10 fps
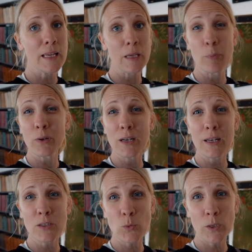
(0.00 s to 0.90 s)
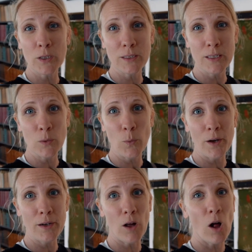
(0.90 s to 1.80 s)
he put it in his will that he
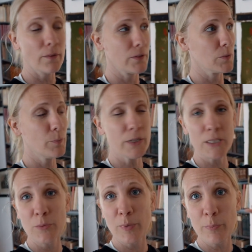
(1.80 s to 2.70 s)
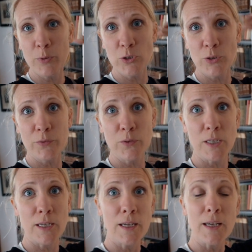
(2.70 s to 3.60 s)
wanted all of these books to be preserved
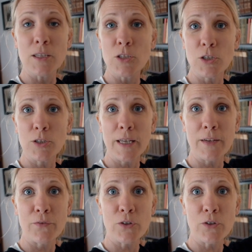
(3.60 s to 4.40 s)
so that